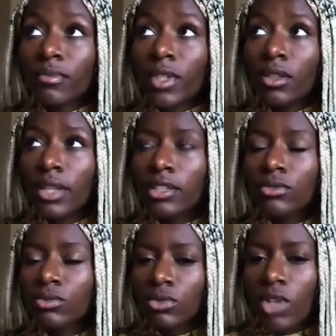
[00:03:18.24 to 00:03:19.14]
like
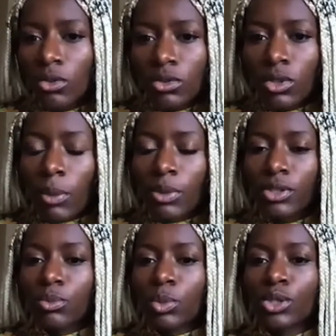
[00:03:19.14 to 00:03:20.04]
don't like
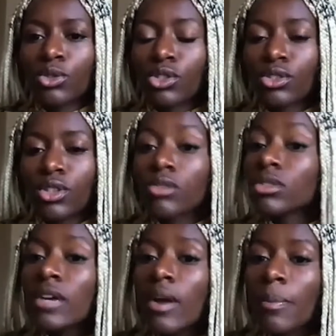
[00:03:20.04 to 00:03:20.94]
we usually don't
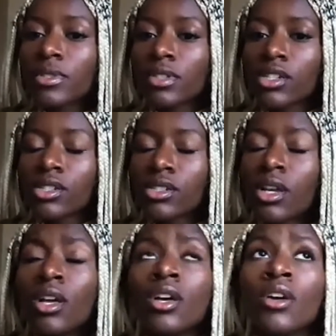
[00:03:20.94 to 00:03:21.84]
see that representation.
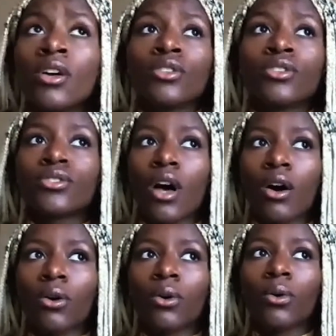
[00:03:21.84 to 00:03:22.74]

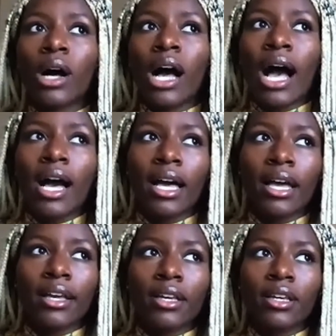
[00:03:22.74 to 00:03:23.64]
So
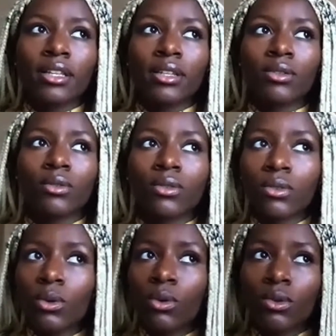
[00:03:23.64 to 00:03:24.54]
that
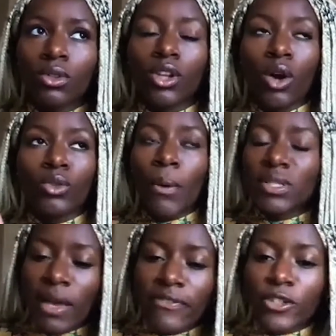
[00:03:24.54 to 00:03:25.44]
was
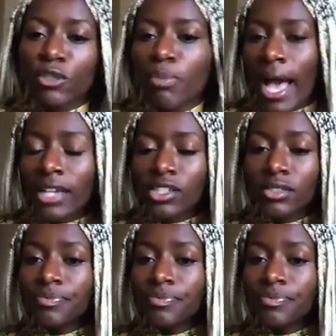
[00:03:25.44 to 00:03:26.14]
my first passion.